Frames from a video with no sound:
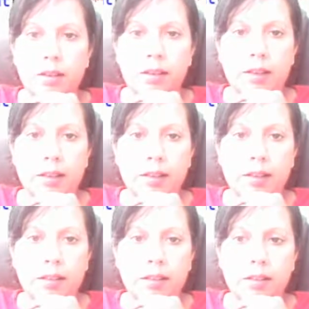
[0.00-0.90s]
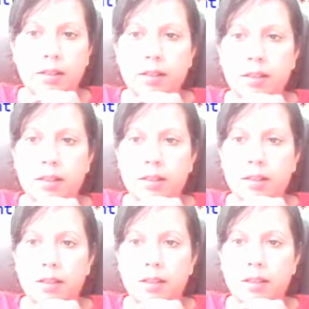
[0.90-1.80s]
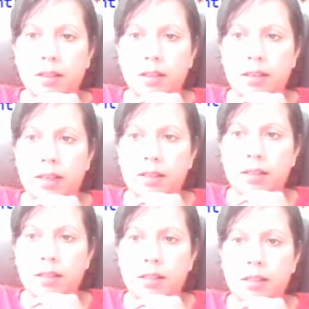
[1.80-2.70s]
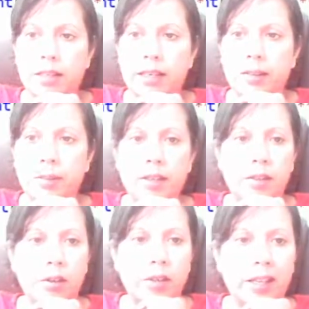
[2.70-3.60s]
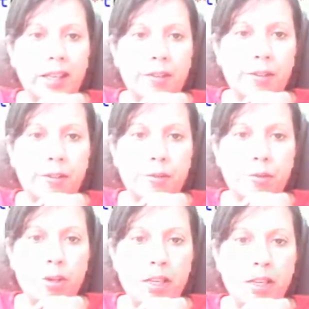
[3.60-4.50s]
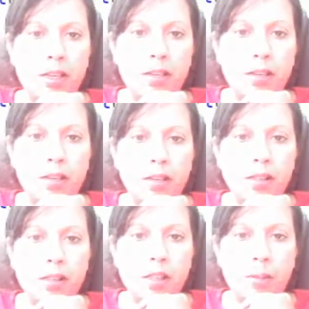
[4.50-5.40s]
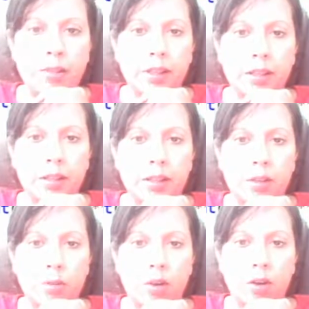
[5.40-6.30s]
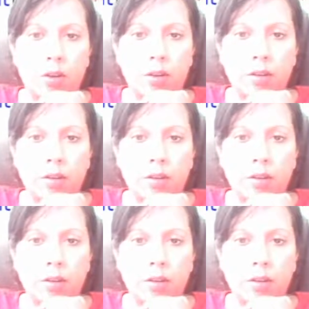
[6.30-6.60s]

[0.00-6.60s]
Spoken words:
And again, it's telling me that on line 3, something is wrong.